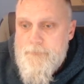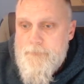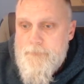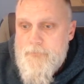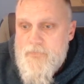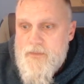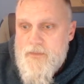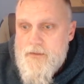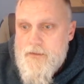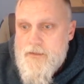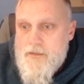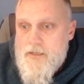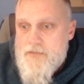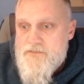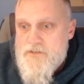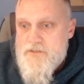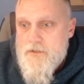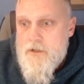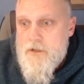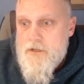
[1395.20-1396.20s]
It gives
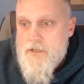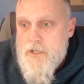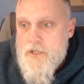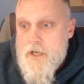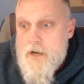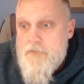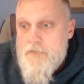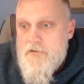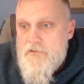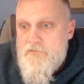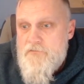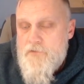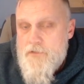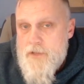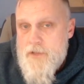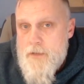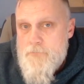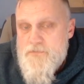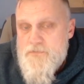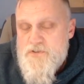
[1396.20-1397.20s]
a lot of cover for
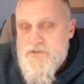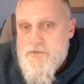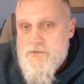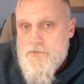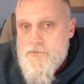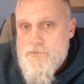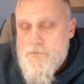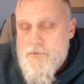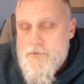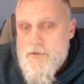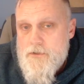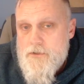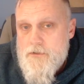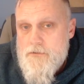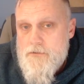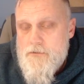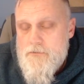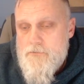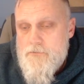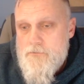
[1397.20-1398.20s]
them to
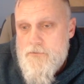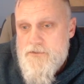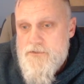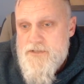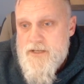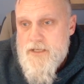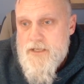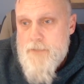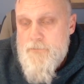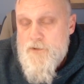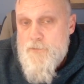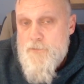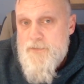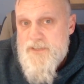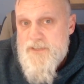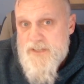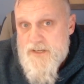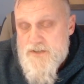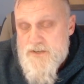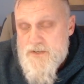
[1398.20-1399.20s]
take up new
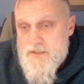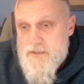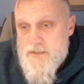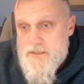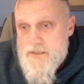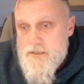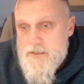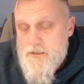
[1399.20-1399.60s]
positions.